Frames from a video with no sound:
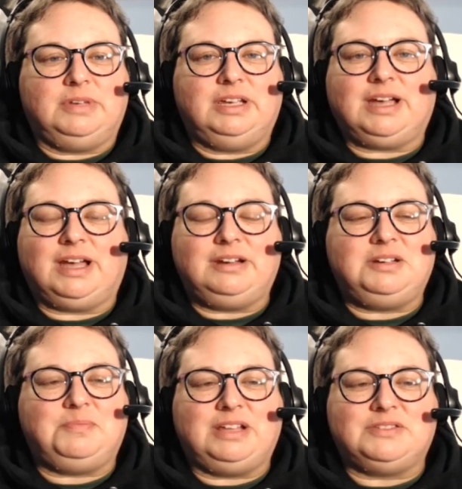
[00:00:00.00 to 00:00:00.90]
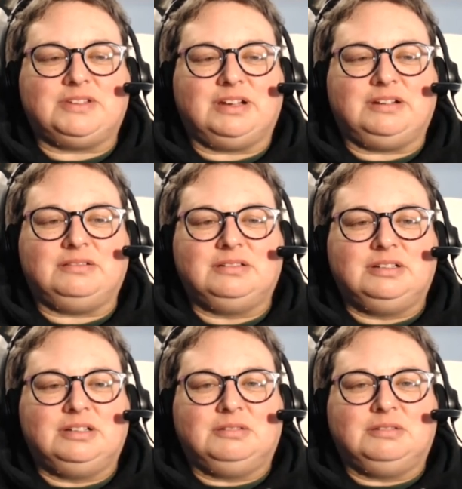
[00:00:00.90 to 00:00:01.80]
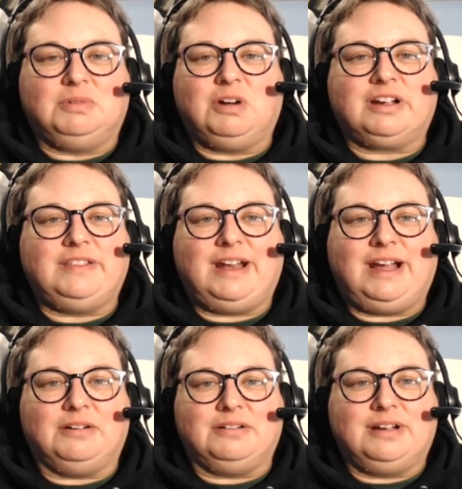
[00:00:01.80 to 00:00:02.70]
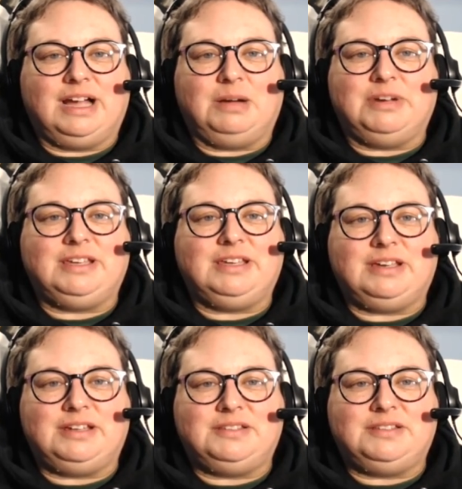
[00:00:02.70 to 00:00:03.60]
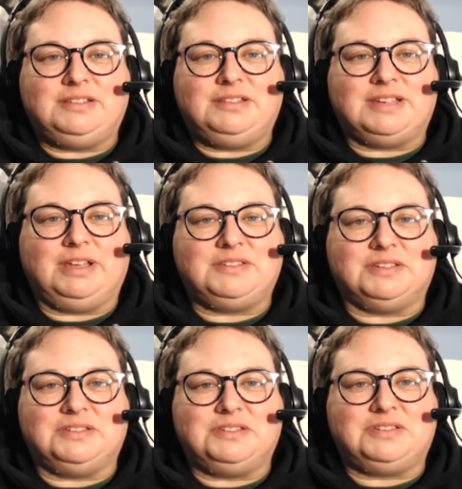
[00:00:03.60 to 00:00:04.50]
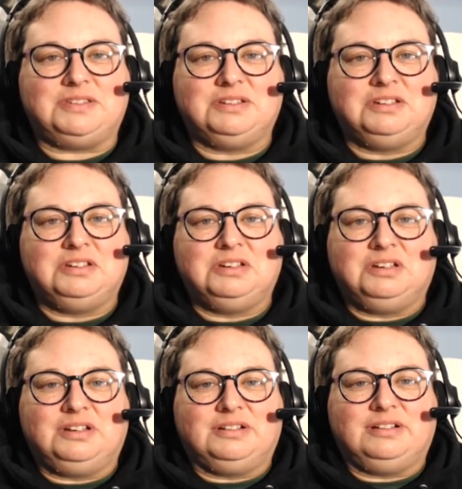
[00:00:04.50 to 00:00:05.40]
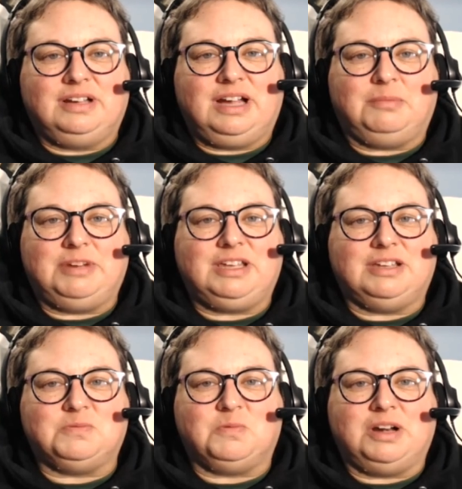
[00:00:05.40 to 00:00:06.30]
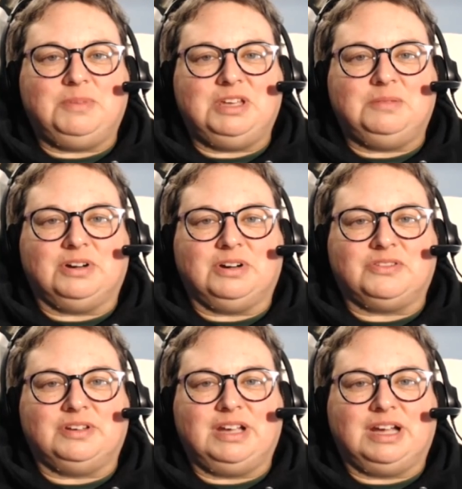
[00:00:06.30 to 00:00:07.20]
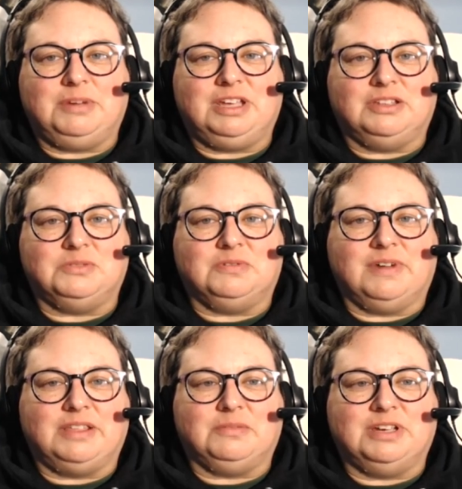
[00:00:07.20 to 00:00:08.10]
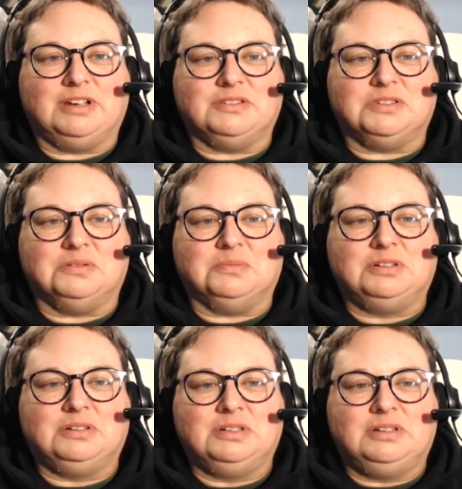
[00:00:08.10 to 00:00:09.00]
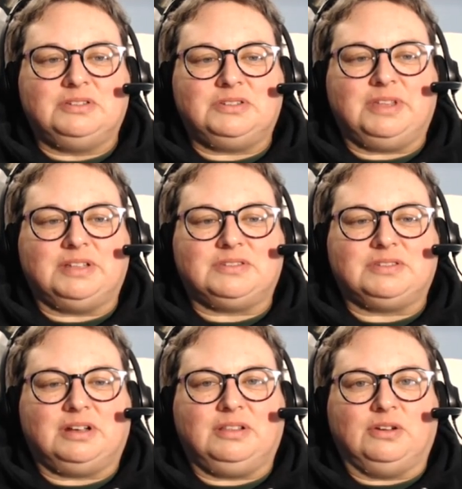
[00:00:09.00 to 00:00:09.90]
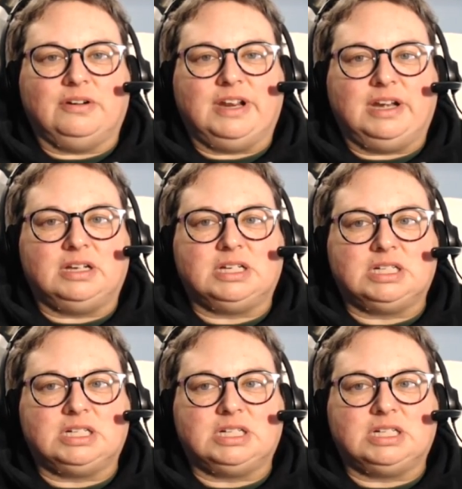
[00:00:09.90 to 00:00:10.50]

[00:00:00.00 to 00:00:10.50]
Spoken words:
it kind of depends on, we're working that out. How many kids, how many places, how many kids want to be in person, how many kids would rather be on Zoom. So that's a learning